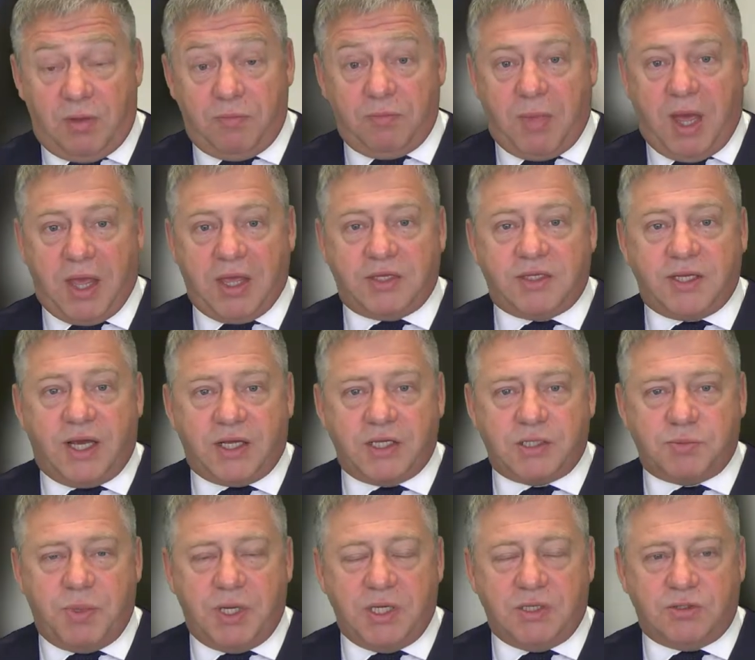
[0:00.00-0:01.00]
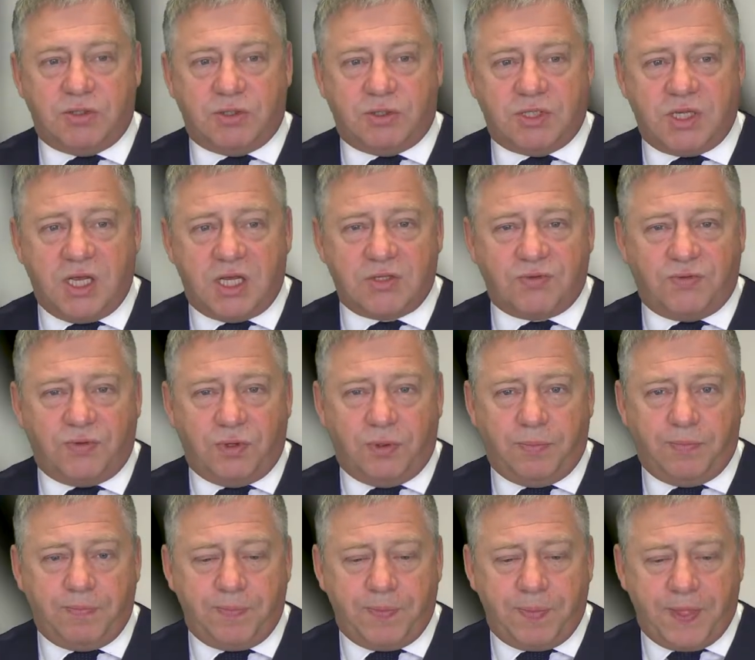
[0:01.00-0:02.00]
my attack has been successful.
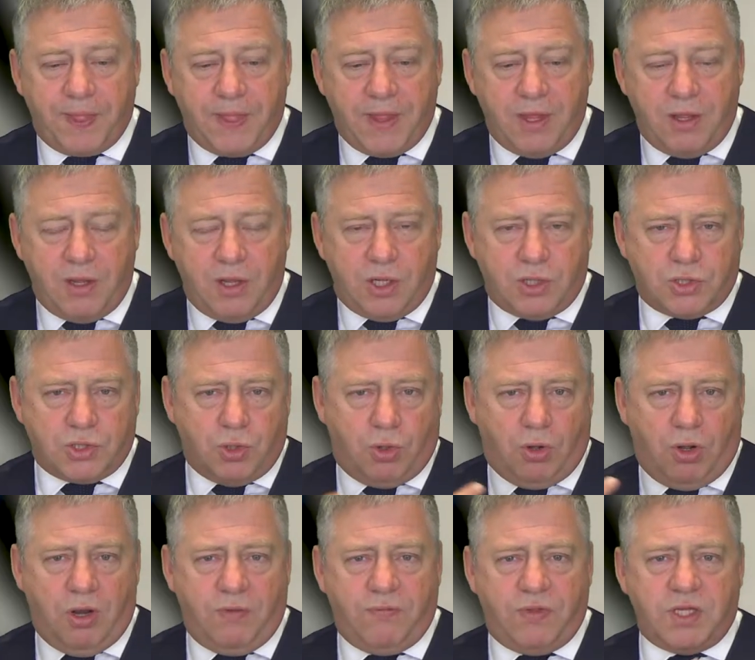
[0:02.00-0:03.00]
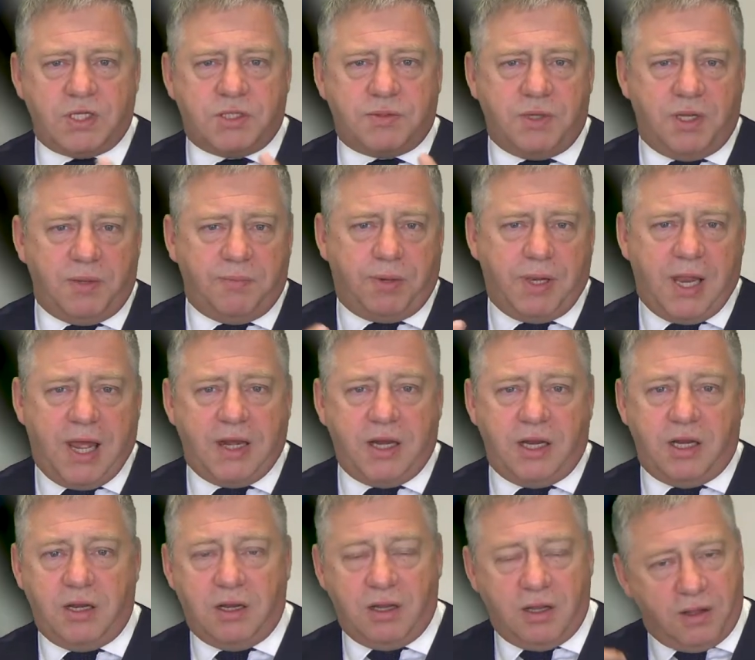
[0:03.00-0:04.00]
So all of this
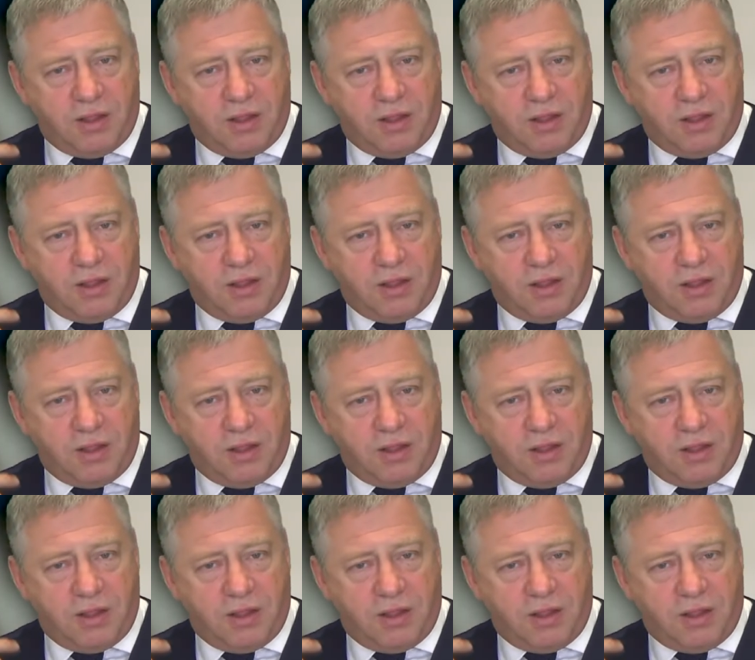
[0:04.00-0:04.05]
planning,